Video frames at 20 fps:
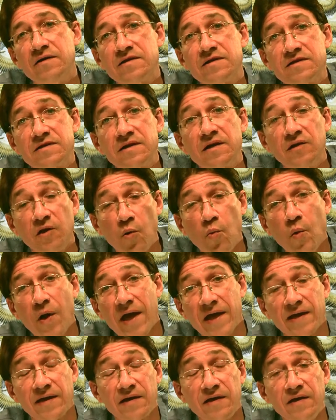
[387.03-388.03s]
still
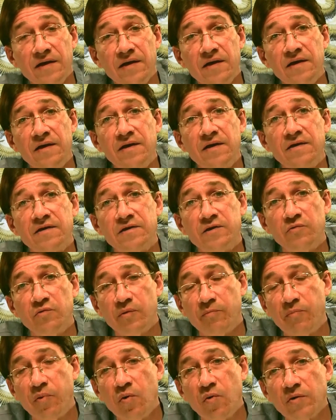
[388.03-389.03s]
awake to
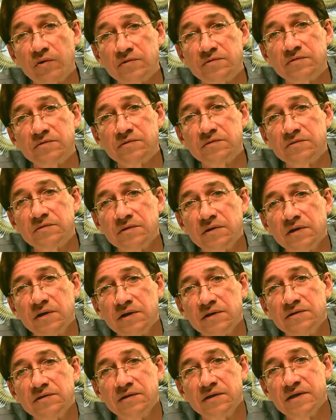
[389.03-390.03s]
report
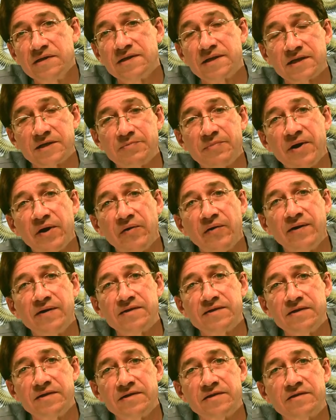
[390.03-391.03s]
on his
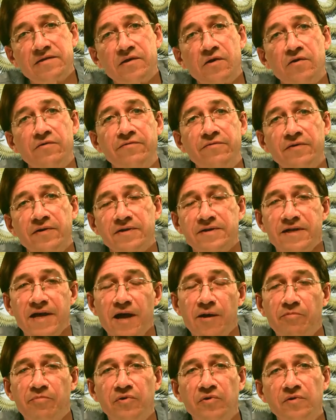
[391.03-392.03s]
experiences. So, for
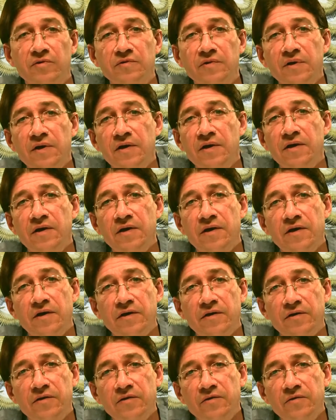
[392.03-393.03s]
example,
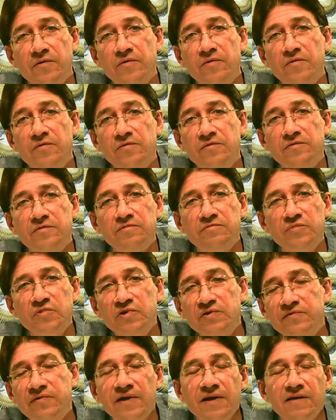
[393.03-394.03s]
you
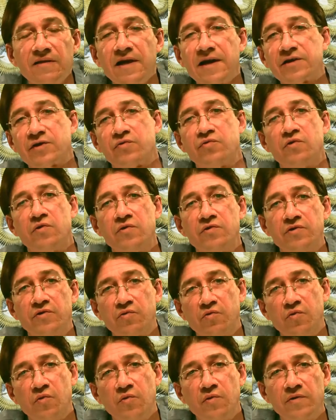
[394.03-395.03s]
move the electrode
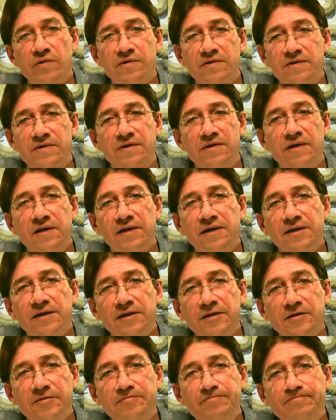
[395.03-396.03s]
towards
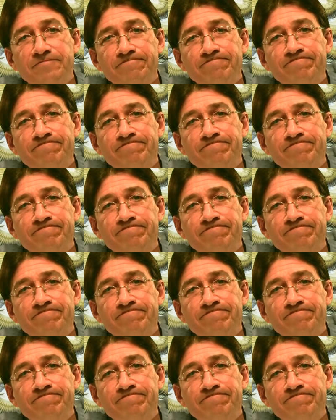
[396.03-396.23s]
a